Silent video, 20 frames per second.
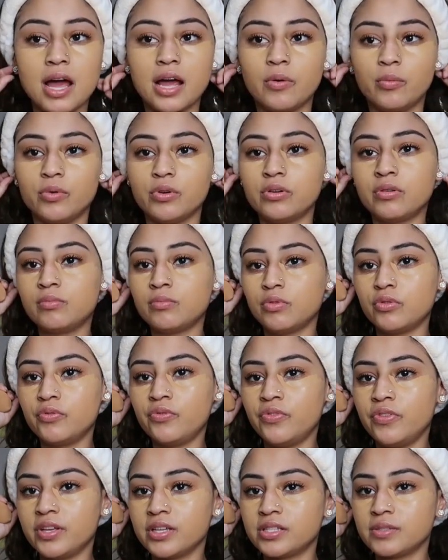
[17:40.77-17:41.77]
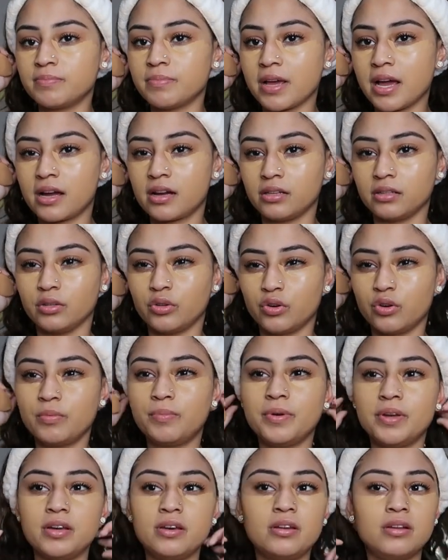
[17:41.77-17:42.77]
I will move this back a little
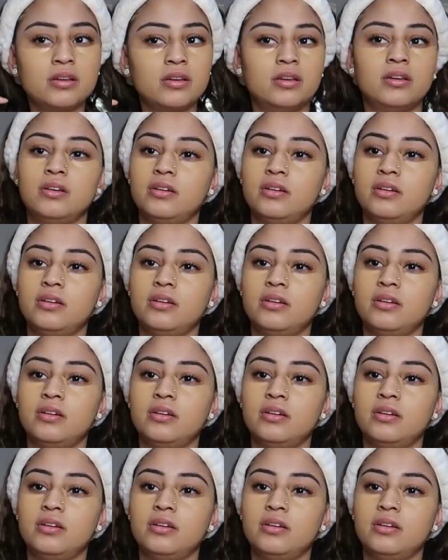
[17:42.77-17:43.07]
bit